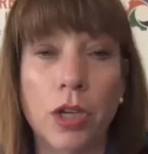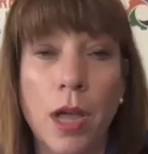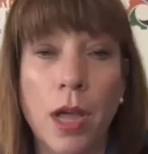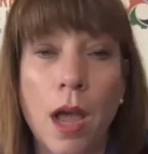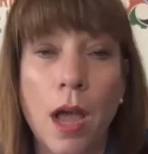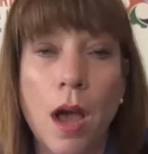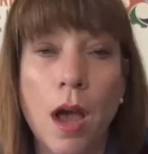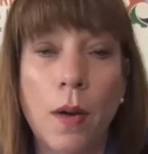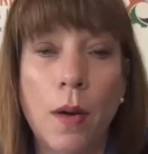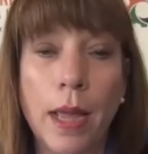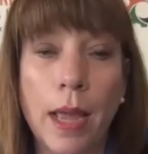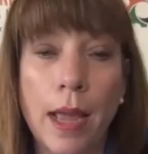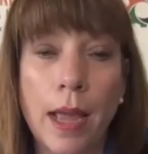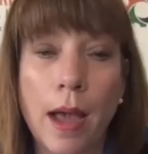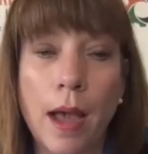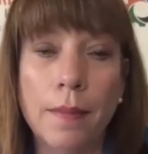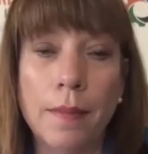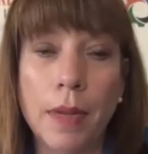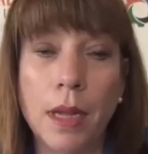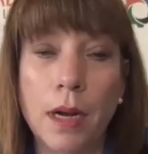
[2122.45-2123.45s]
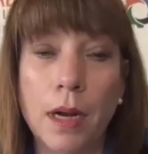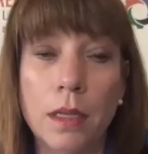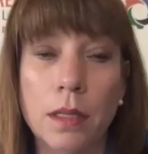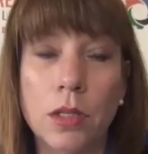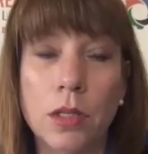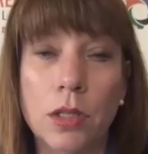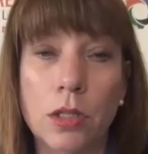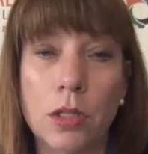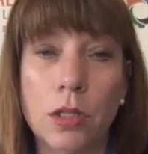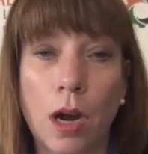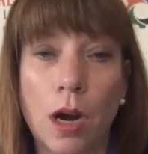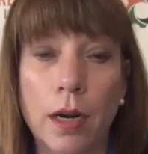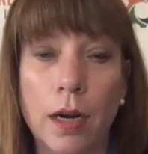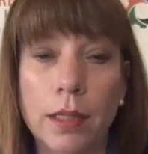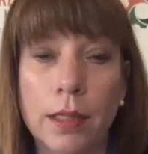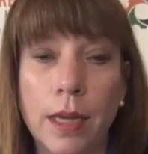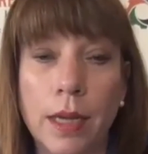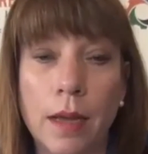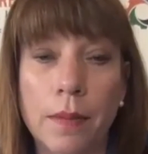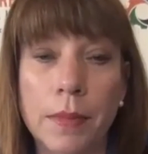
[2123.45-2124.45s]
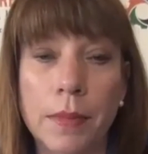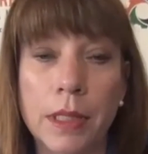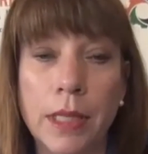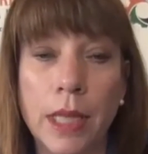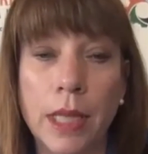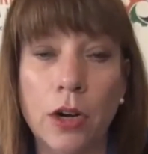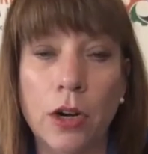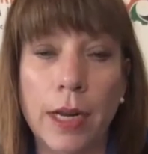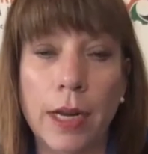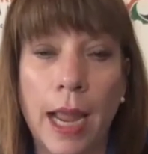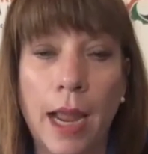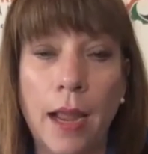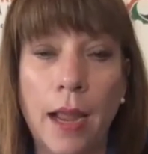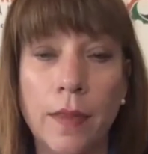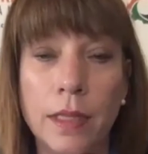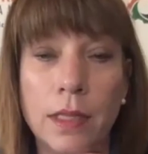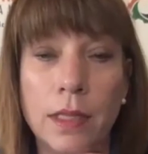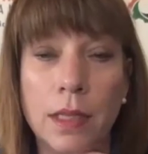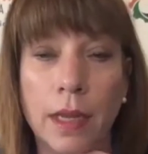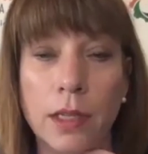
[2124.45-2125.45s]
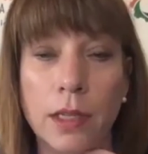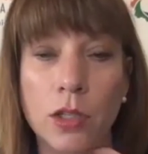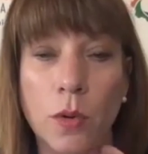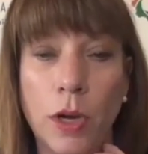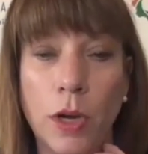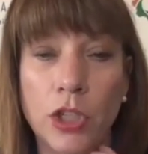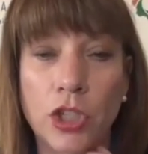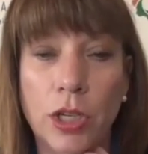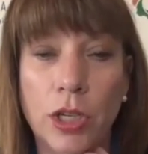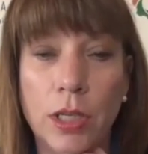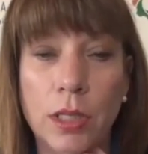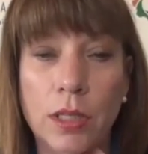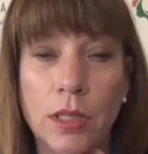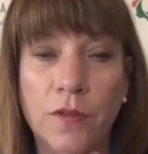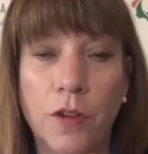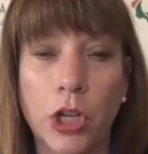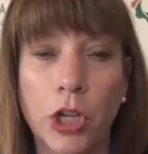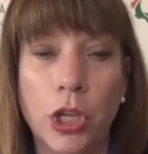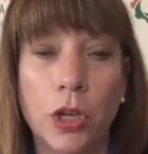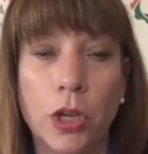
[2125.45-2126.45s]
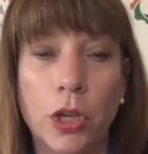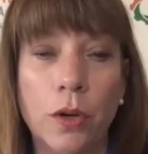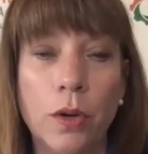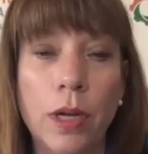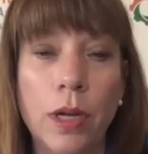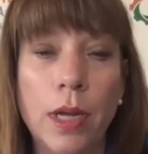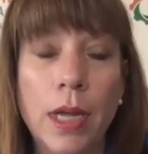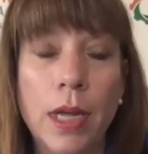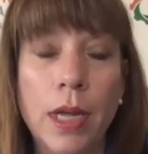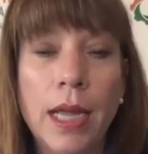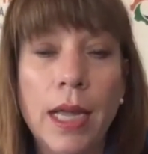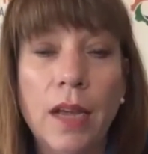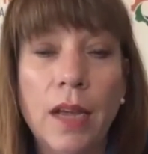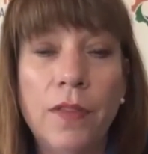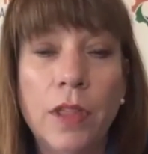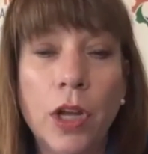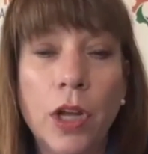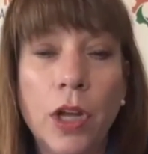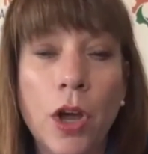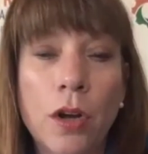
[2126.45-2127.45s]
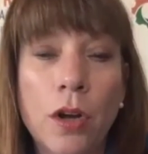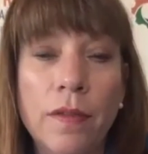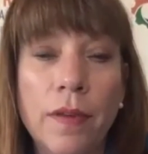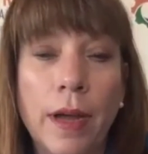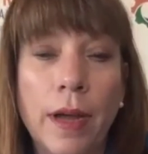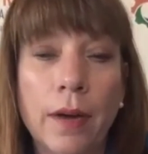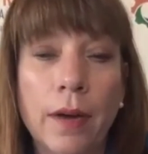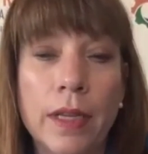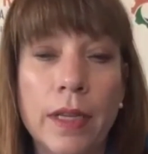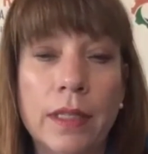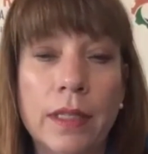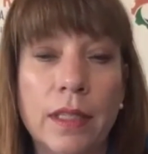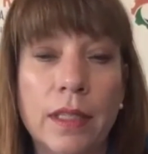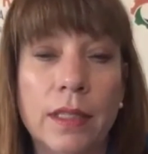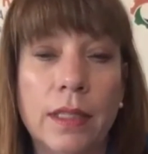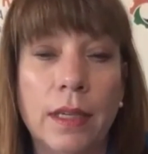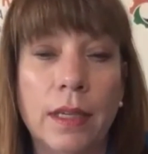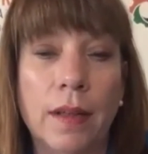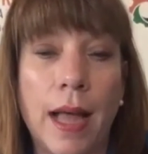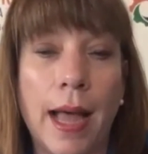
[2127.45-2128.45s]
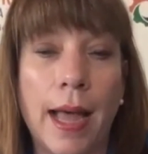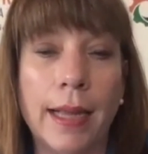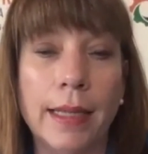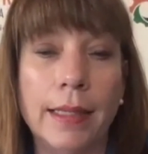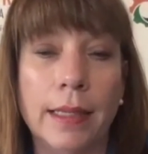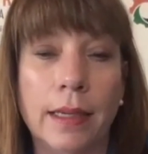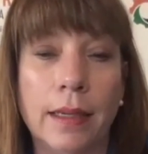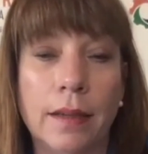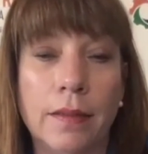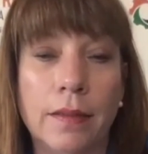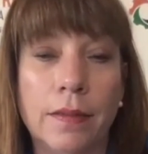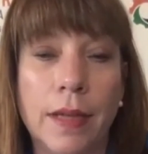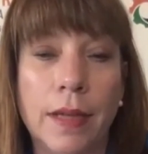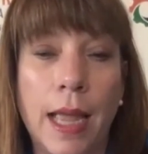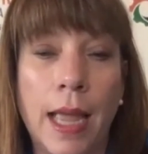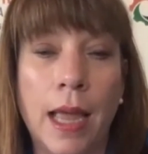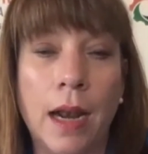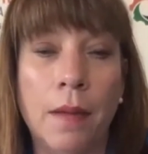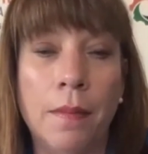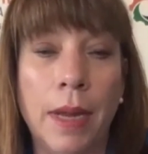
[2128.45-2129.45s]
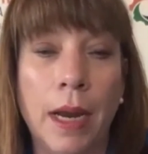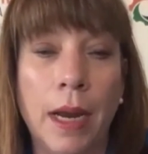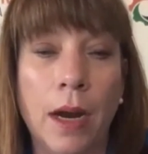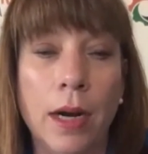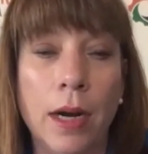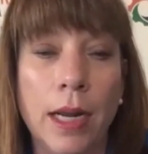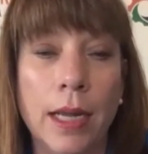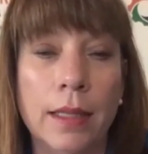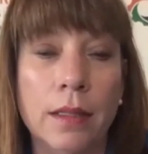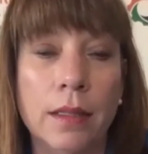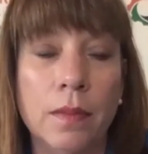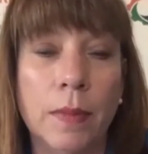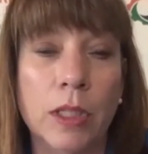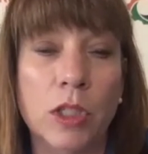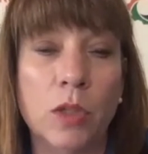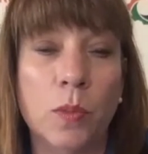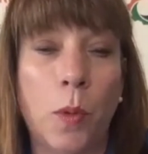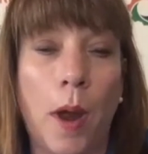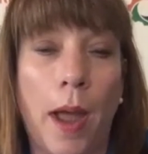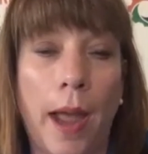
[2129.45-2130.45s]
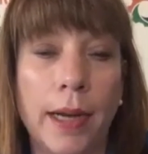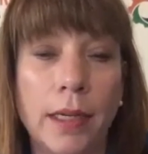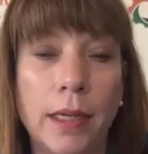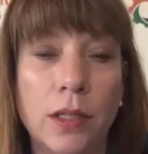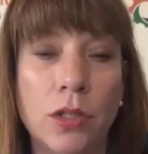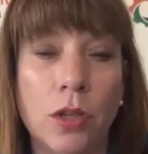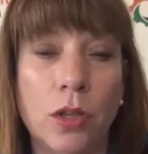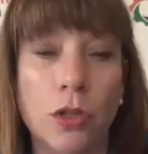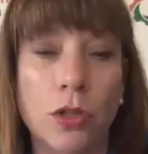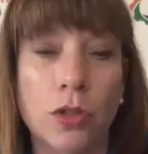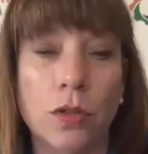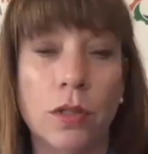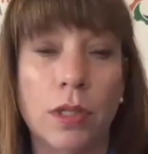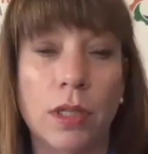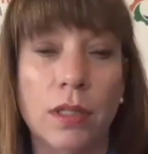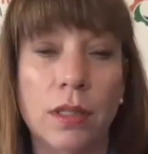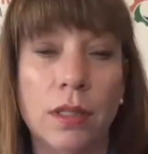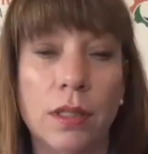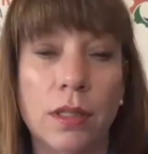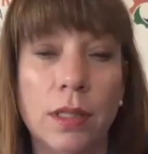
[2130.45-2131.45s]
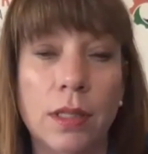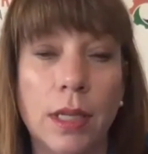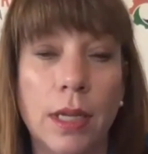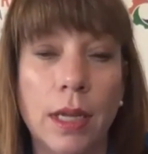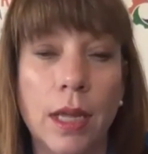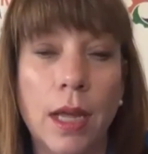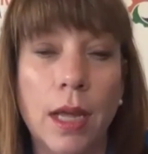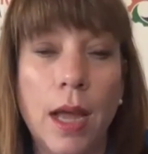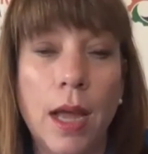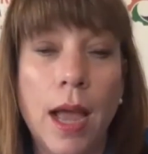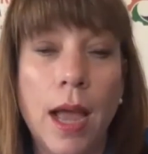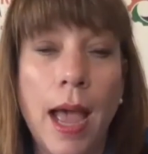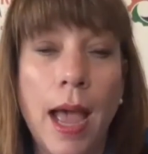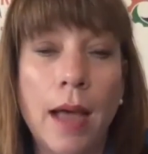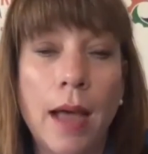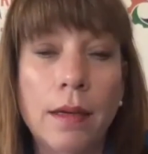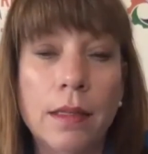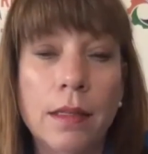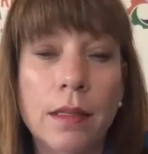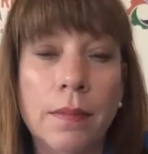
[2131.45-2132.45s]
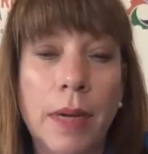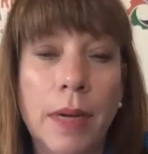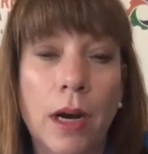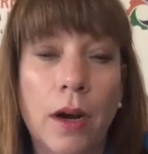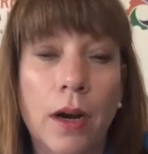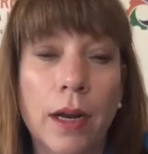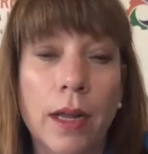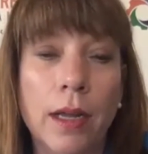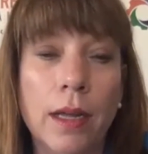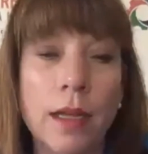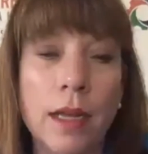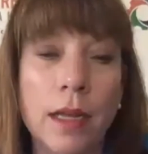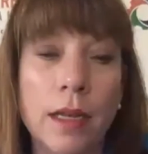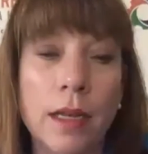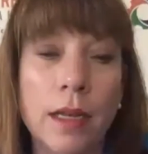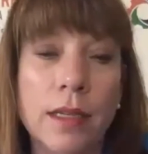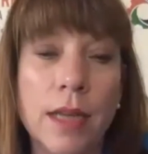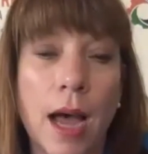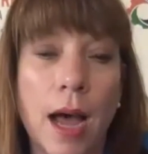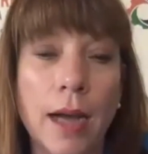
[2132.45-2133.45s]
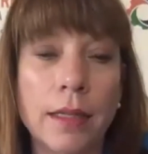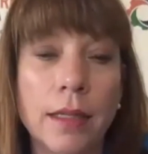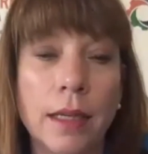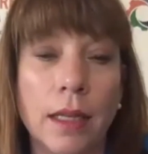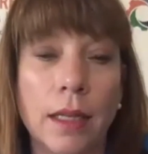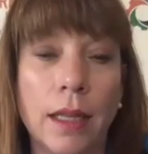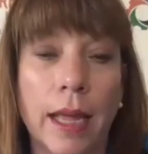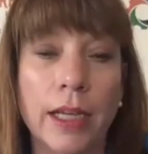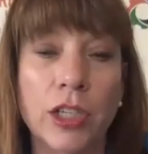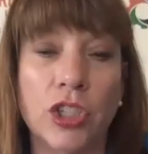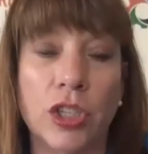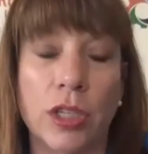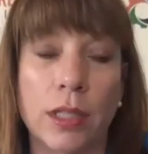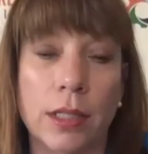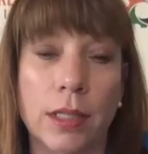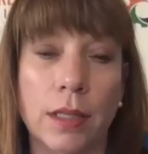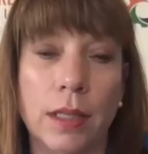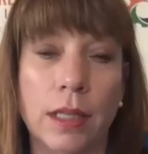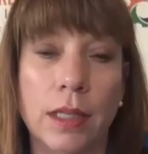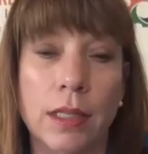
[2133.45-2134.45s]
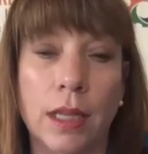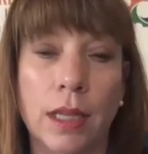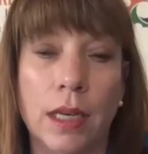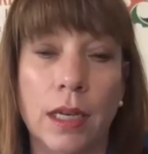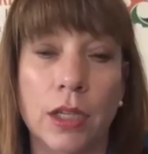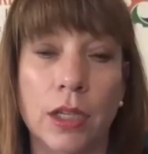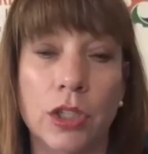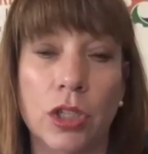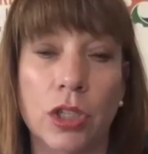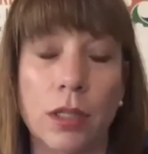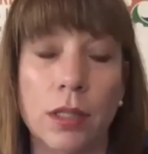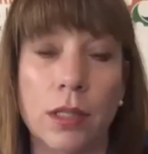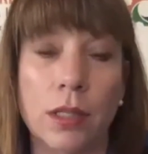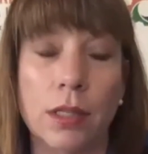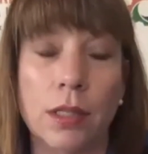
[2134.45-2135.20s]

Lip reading: Okay, I'm going to start. Senator Kaine, this next question is for you. If the coronavirus is still active and Americans must practice social distancing, how does America conduct elections in these conditions?